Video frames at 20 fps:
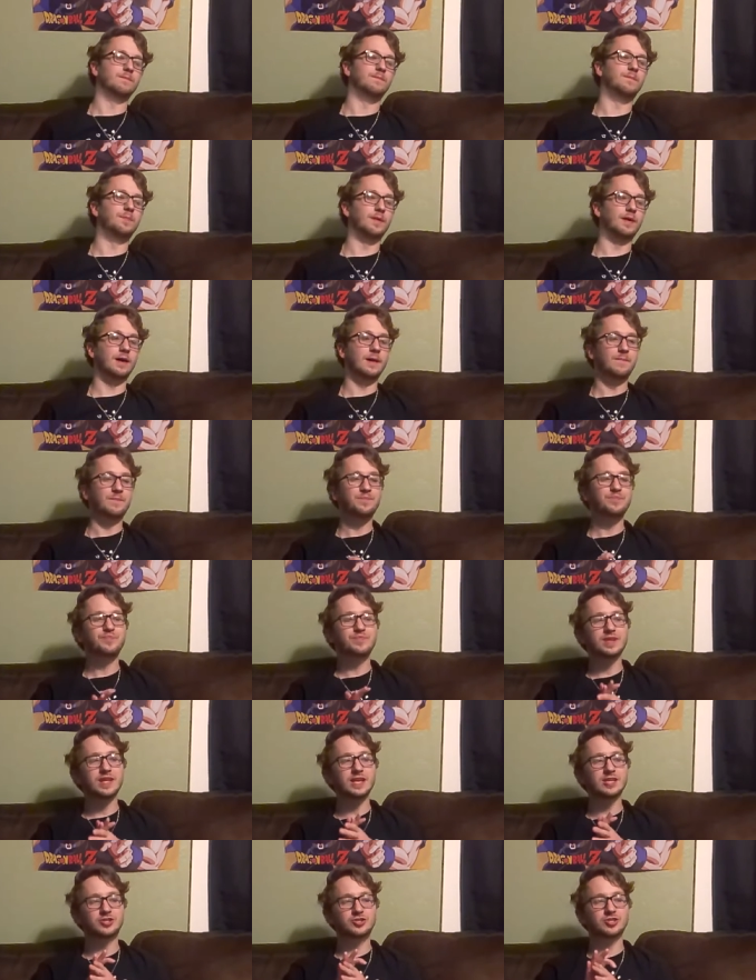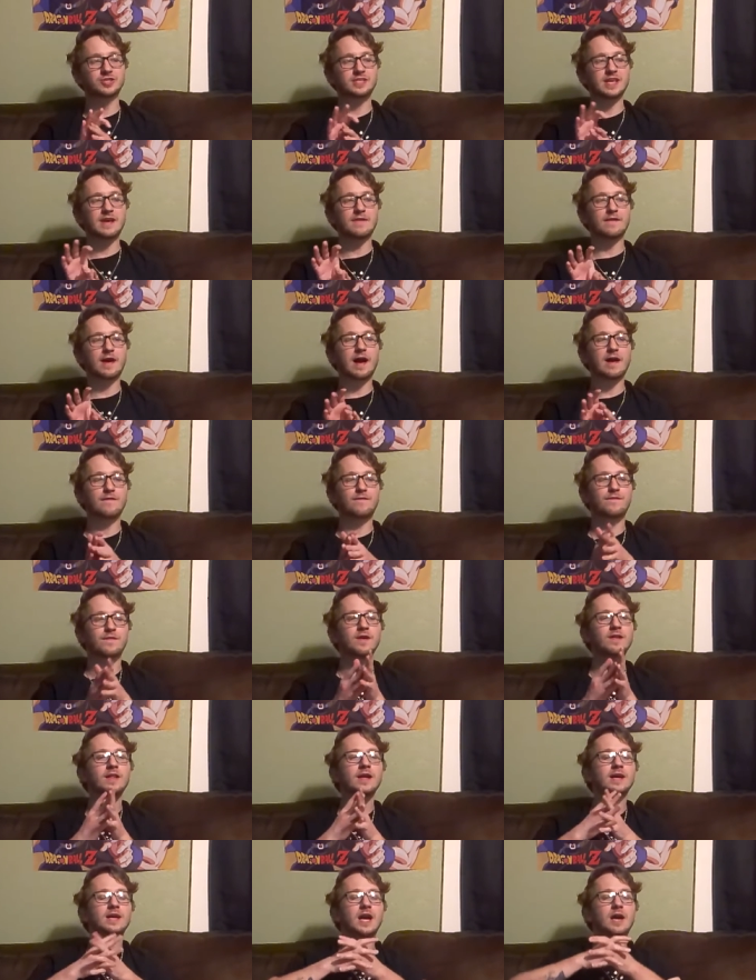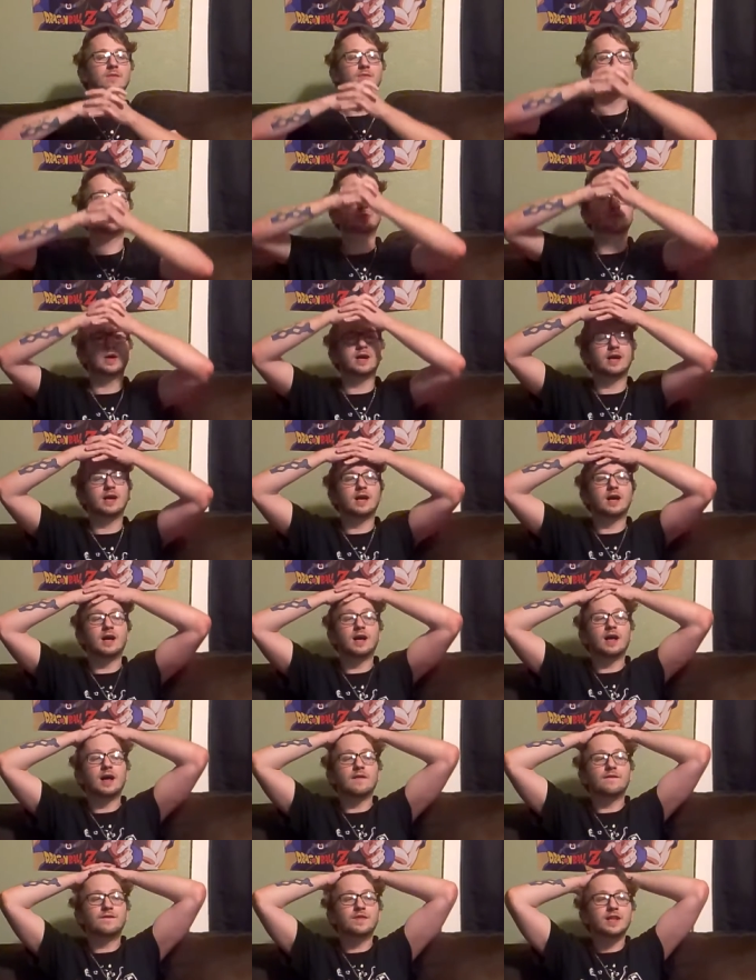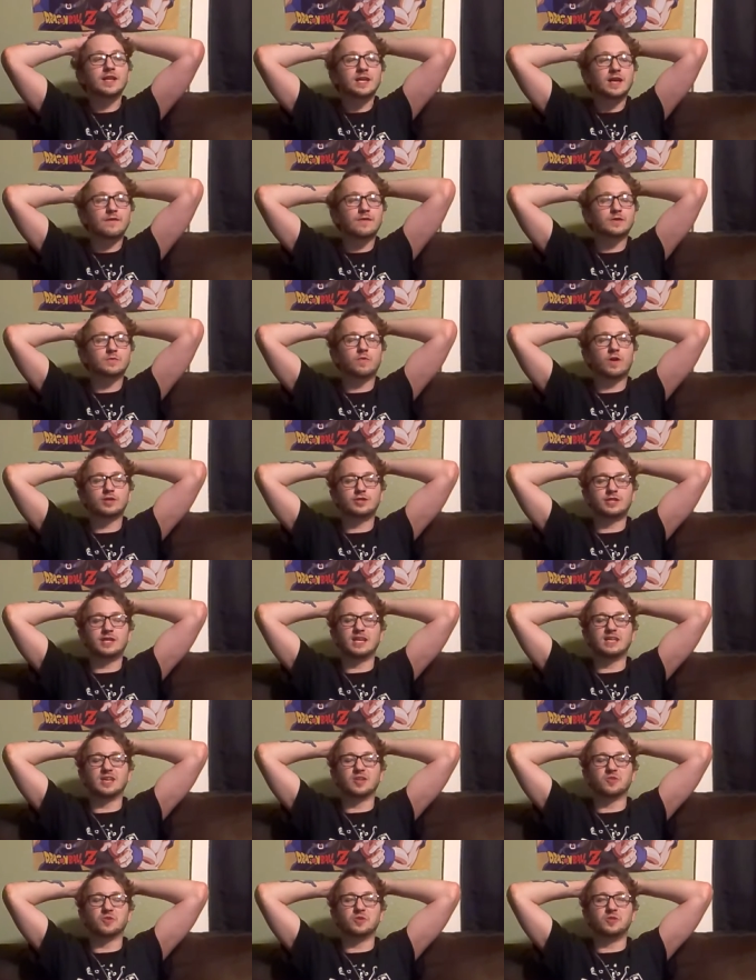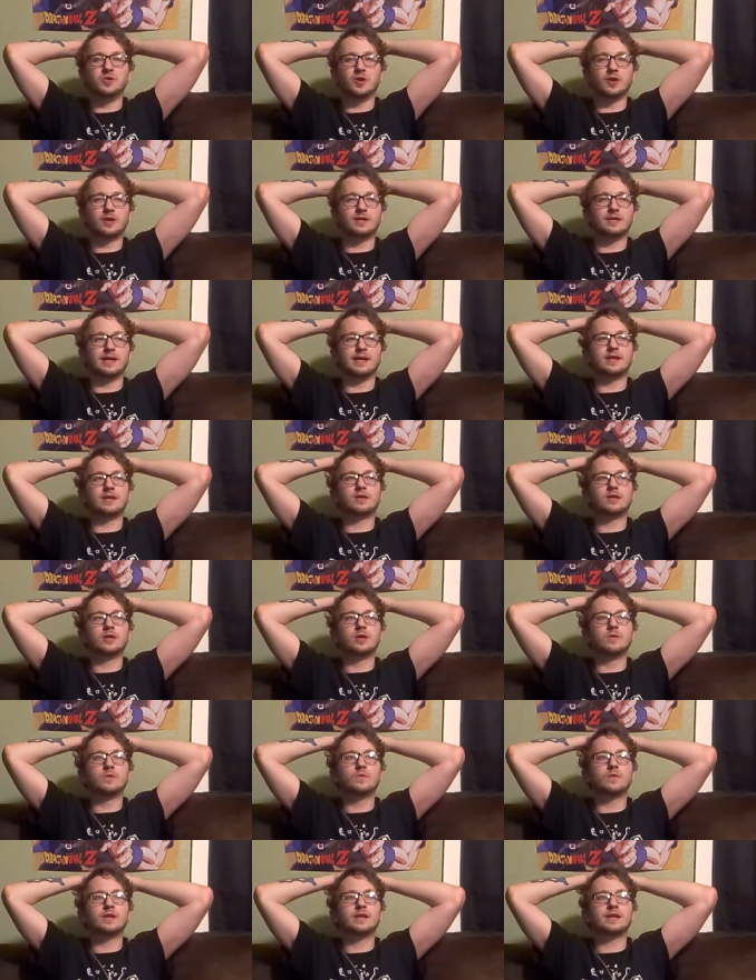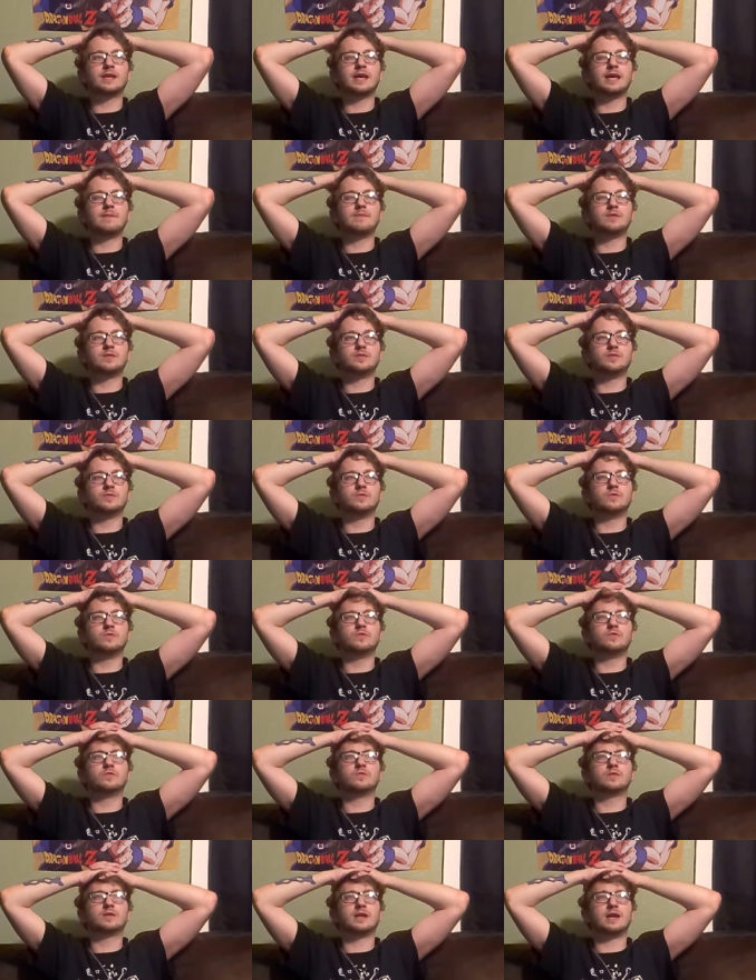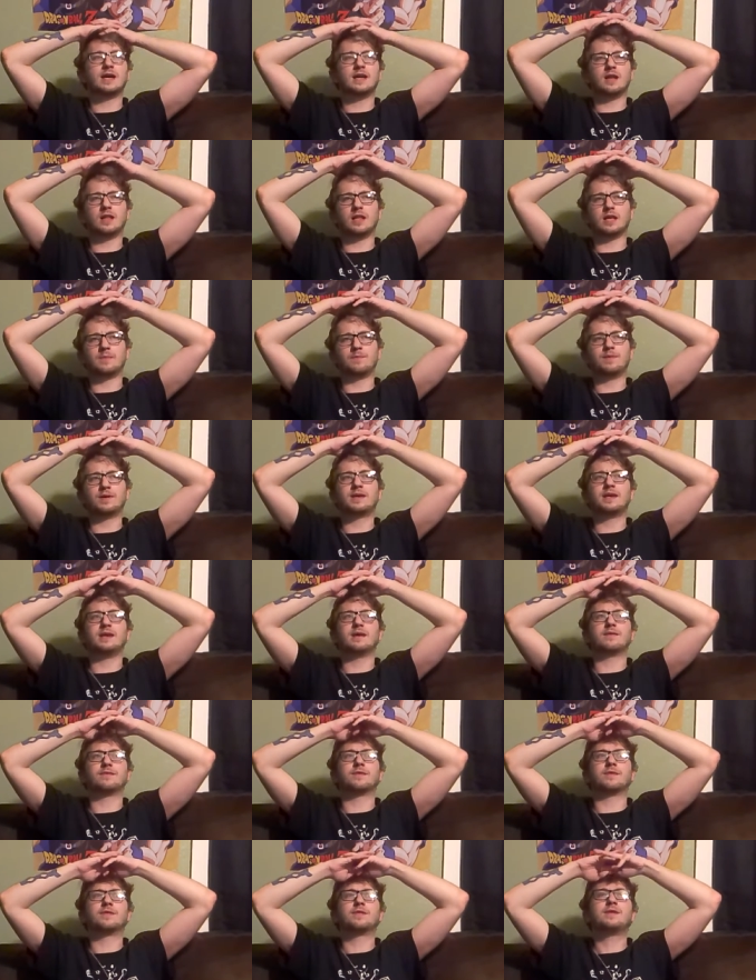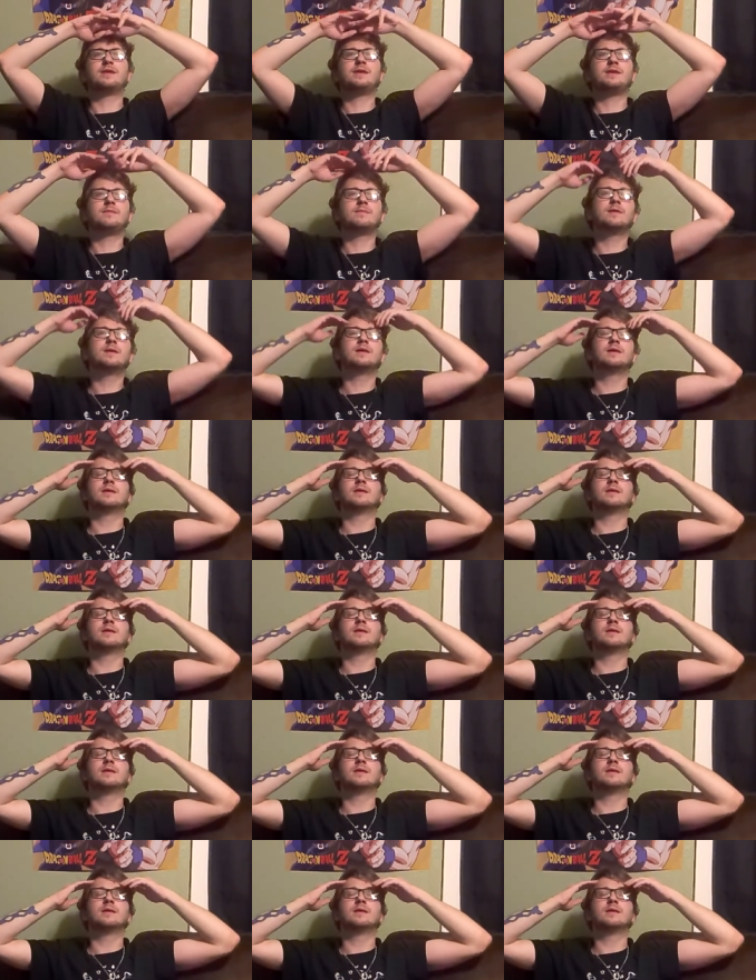but it's just, I felt like I was watching another Dark Knight clone when it came to kind of like picking up the theme